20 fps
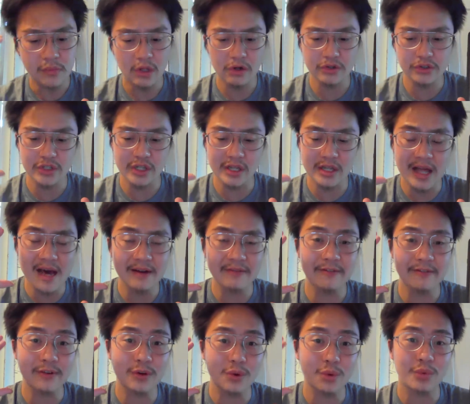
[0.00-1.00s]
there's a lot
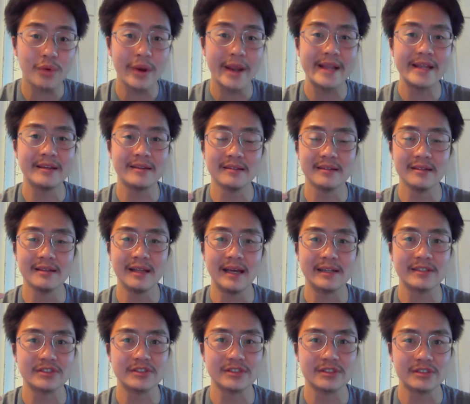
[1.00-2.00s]
of great
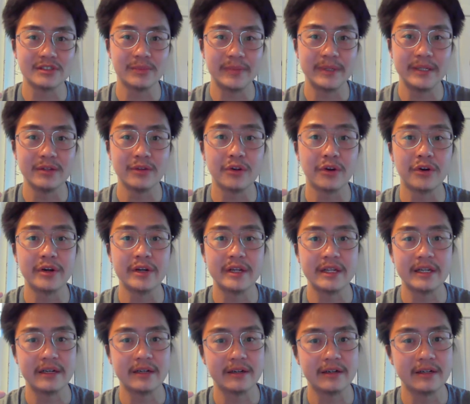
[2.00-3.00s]
lessons to be learned
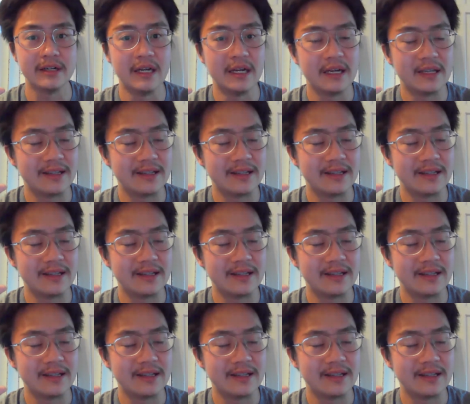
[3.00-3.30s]
here